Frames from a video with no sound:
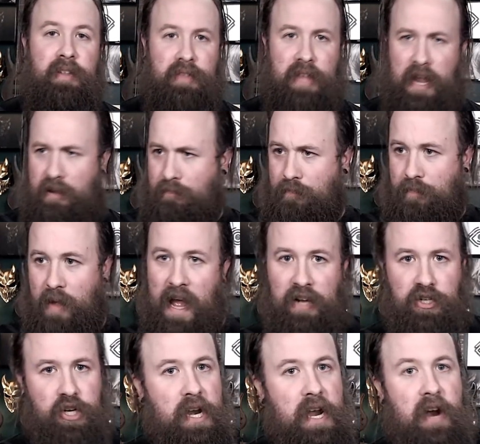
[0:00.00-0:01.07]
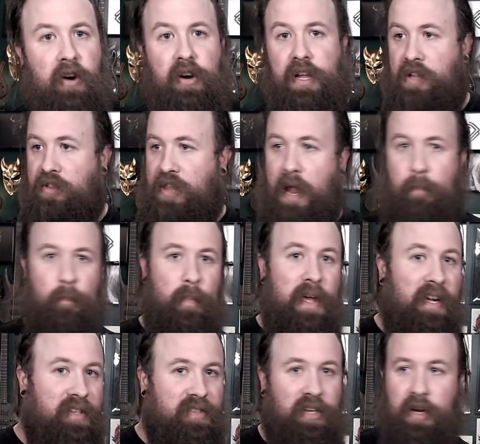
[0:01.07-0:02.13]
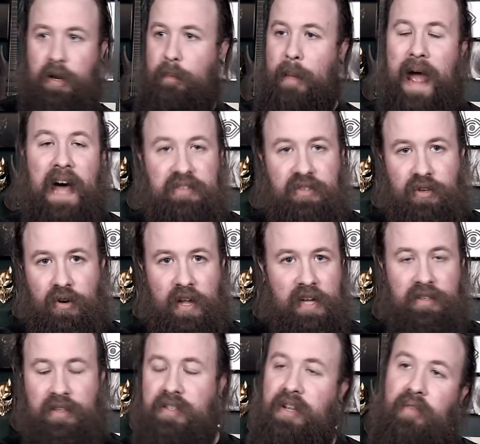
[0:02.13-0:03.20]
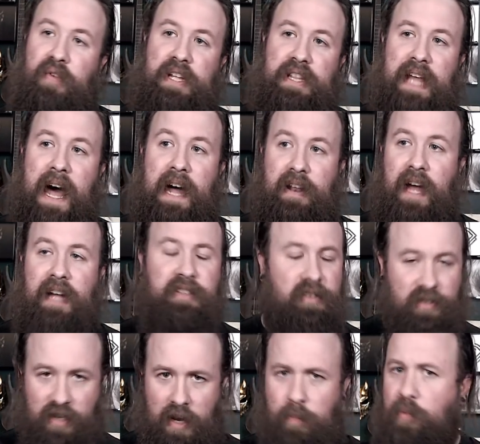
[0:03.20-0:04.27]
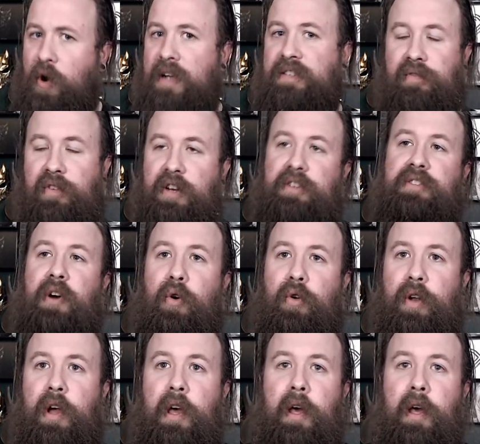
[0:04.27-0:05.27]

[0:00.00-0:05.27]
they engineered it, they mixed it and mastered it and stuff like that, that's impressive in its own.